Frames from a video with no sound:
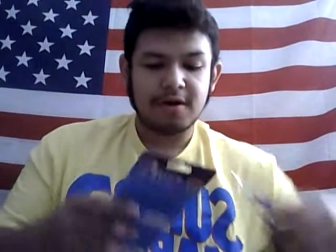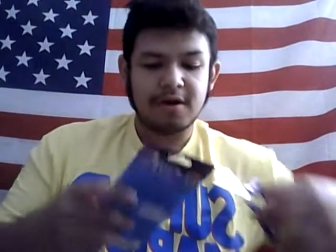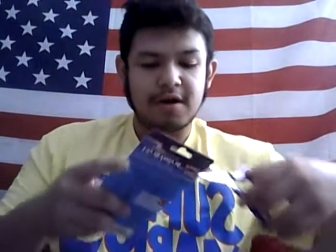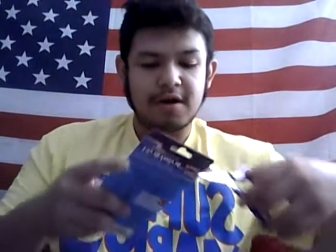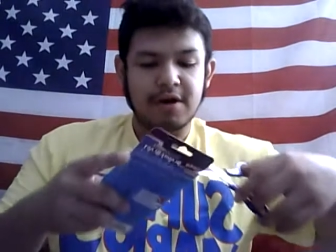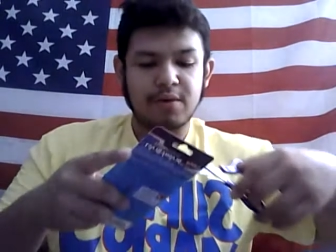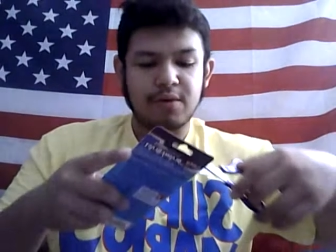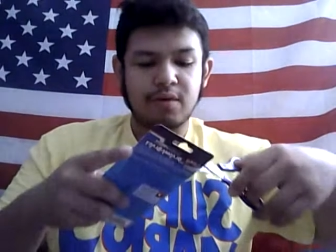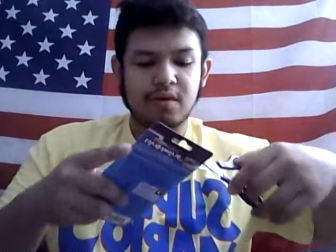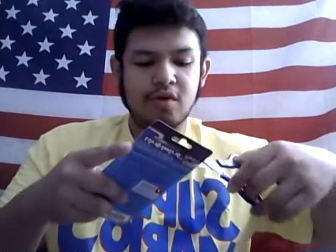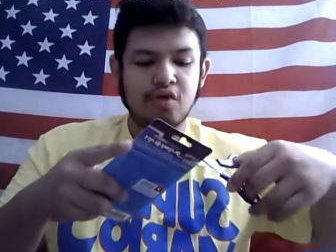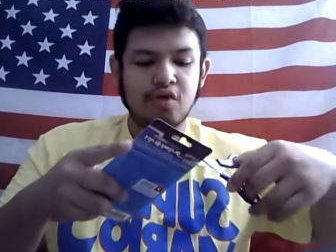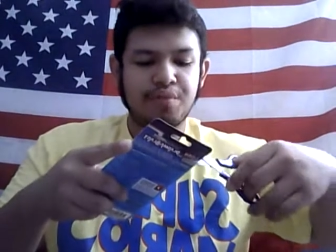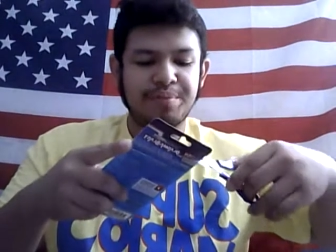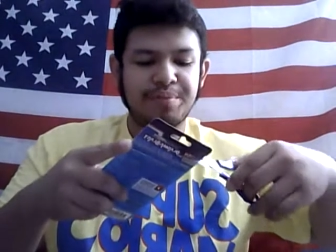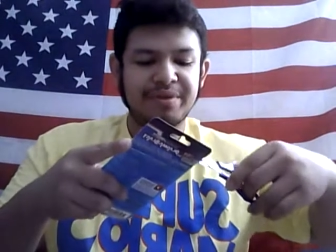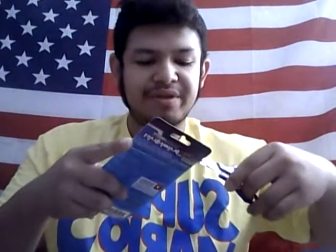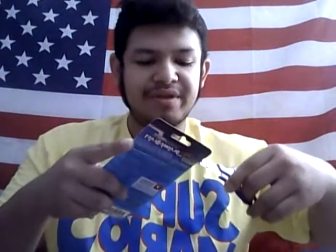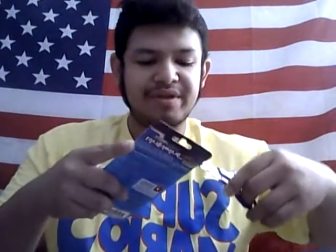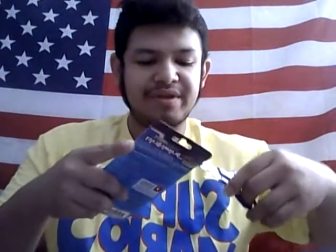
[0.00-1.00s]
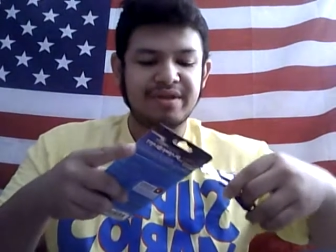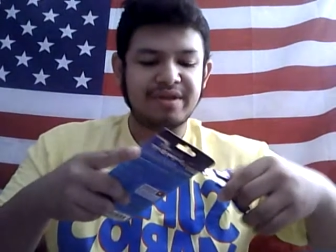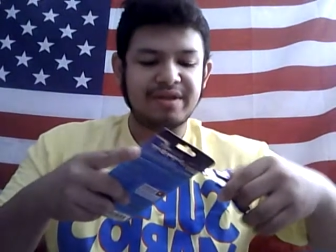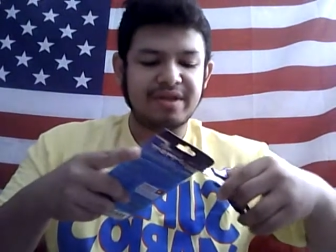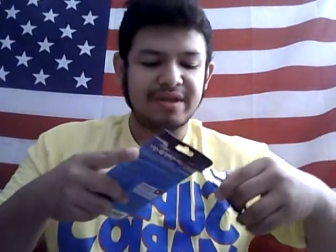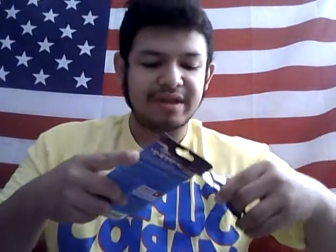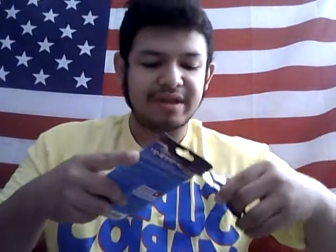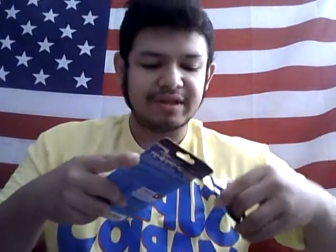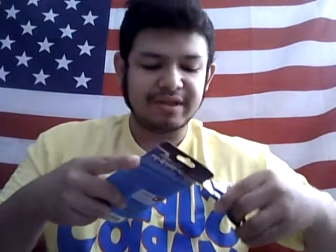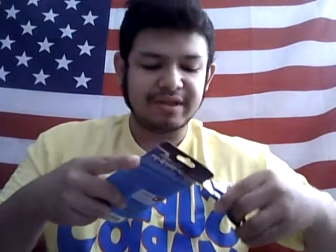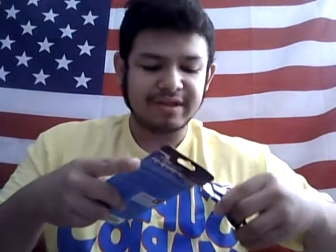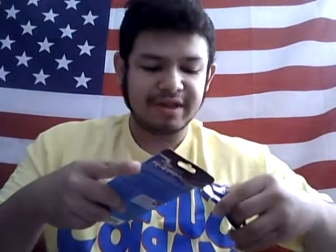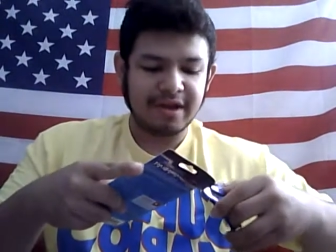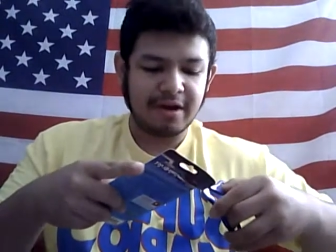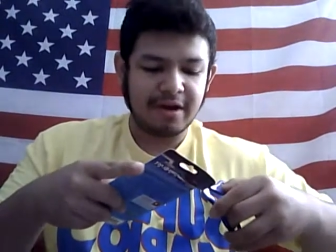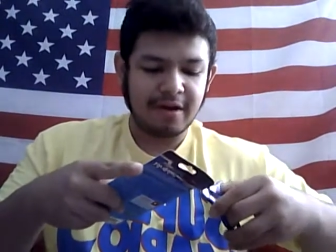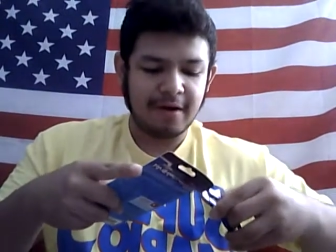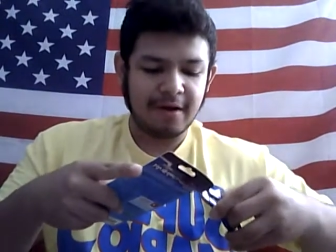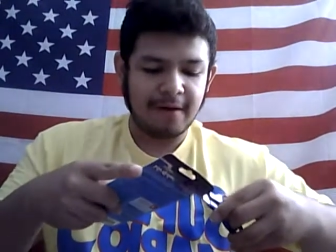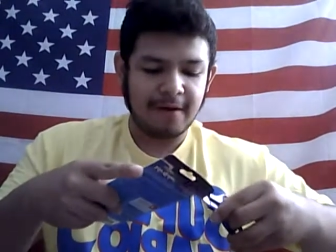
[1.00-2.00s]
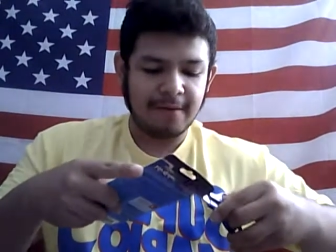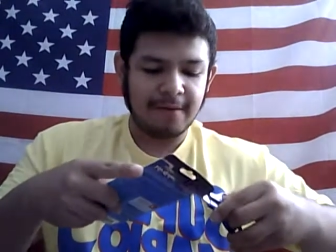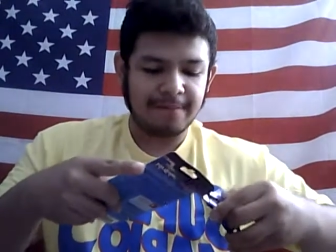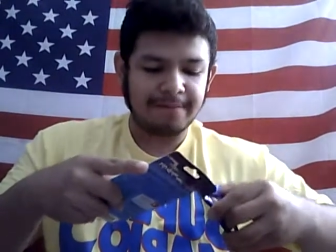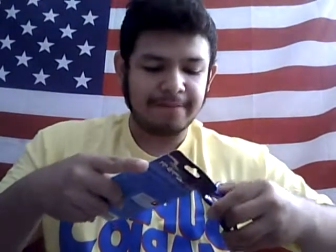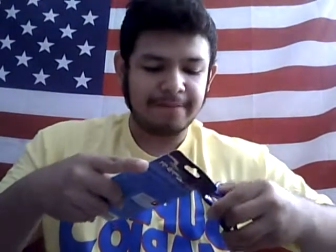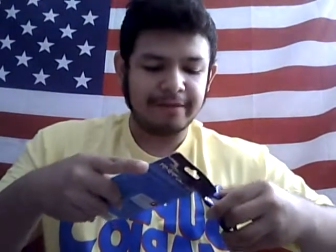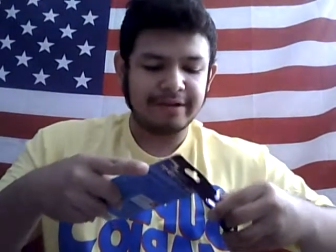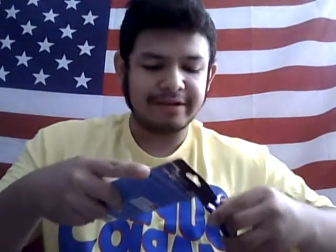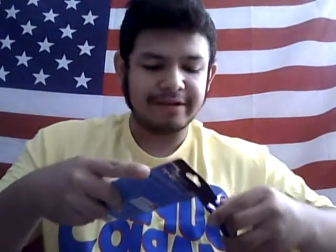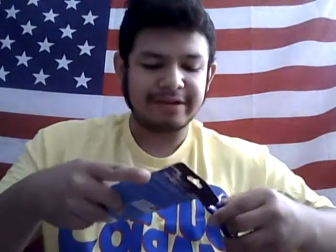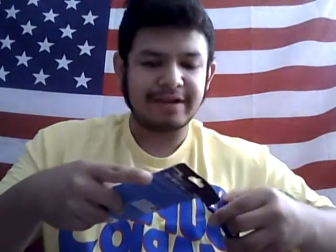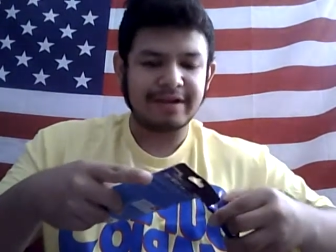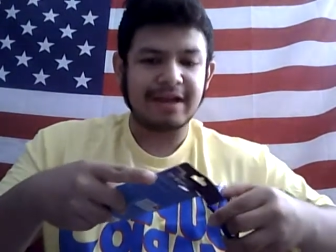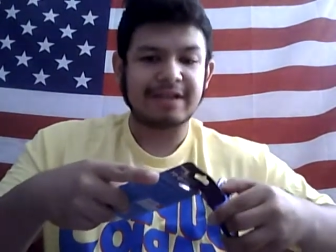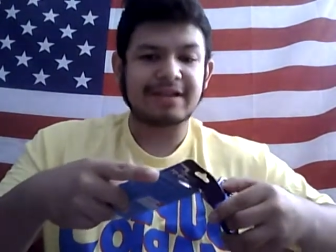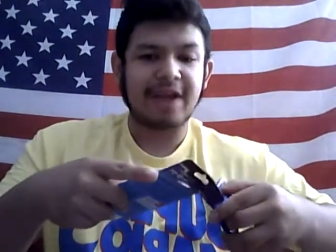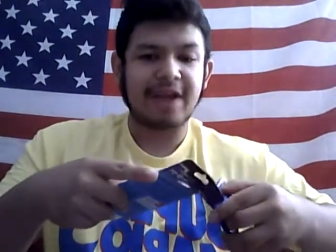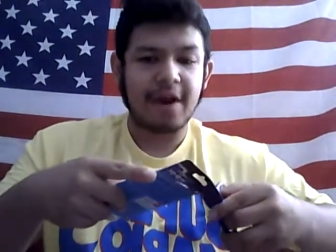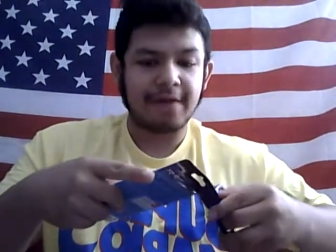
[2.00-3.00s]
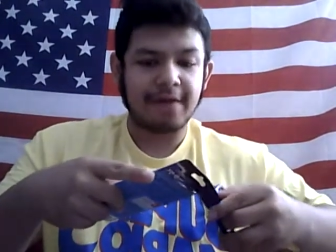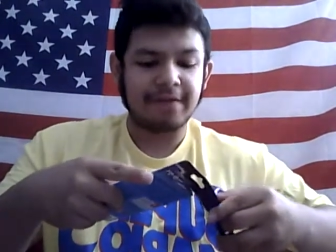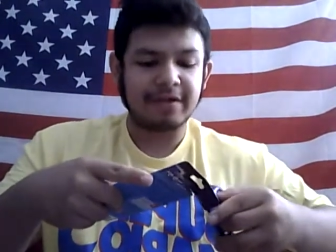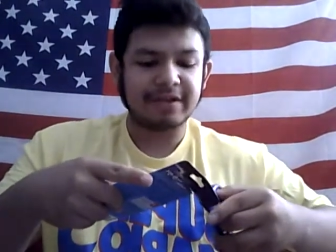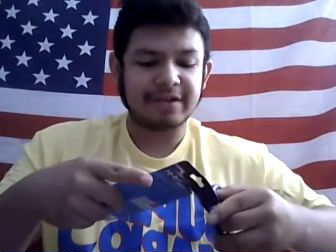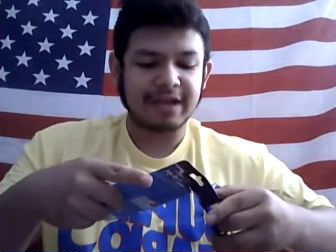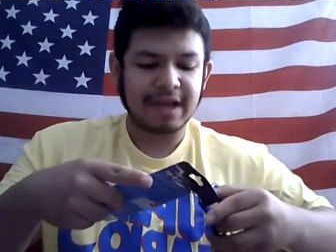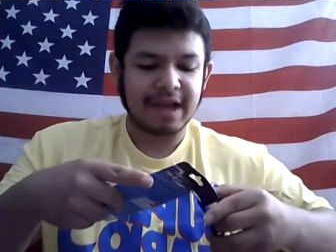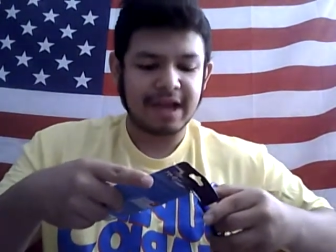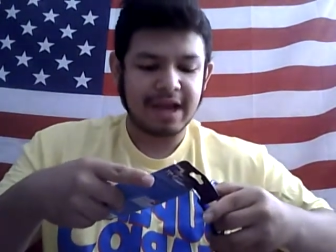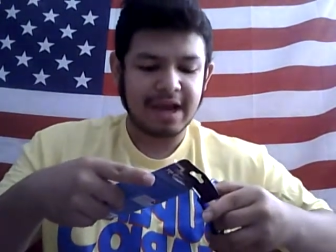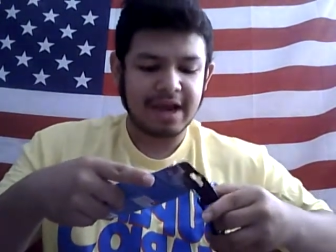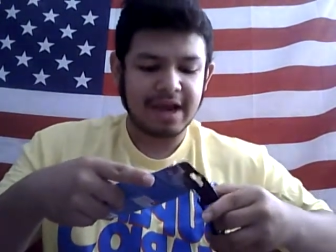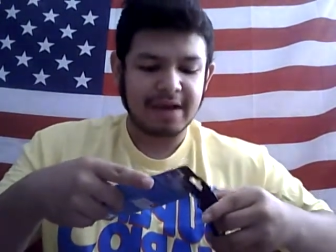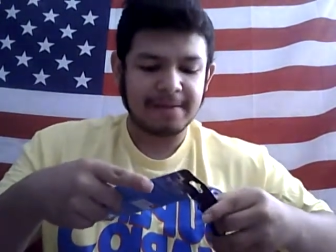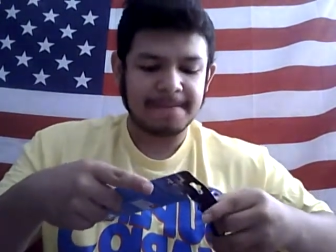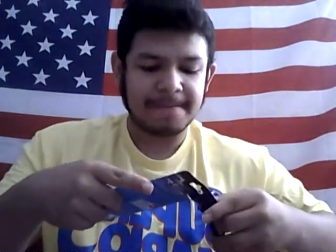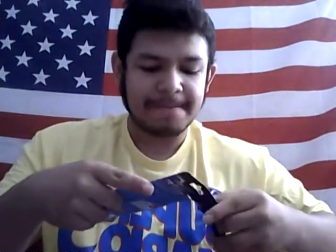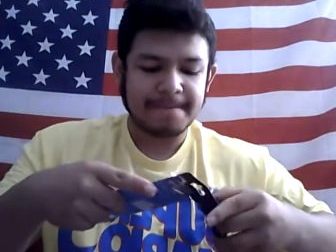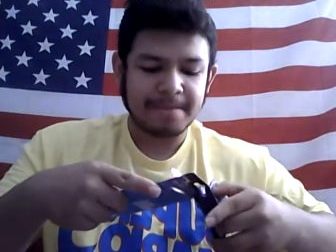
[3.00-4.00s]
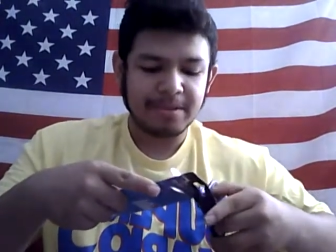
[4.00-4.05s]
I will open this carefully, as careful as I can,